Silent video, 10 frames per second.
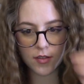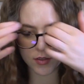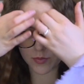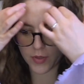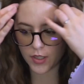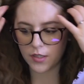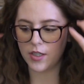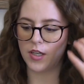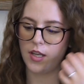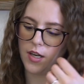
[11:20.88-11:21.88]
it's pretty
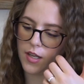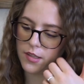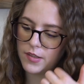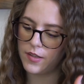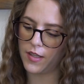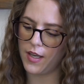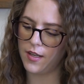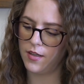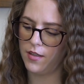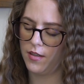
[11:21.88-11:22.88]
good, and I did
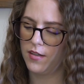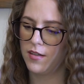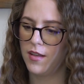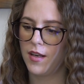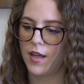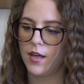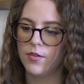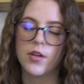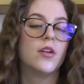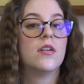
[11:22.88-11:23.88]
that in an
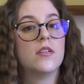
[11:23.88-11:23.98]
hour.